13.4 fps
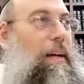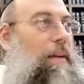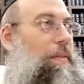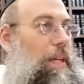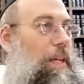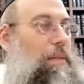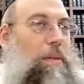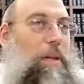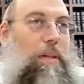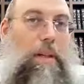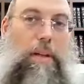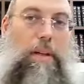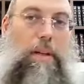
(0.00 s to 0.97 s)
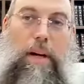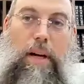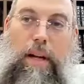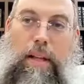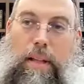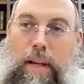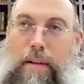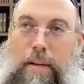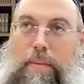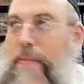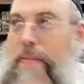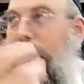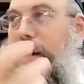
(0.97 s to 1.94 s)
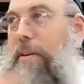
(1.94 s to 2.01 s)
And if it doesn't belong to the Kayan, then we're
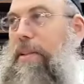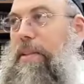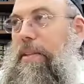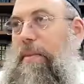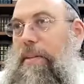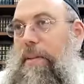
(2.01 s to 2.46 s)
fine also.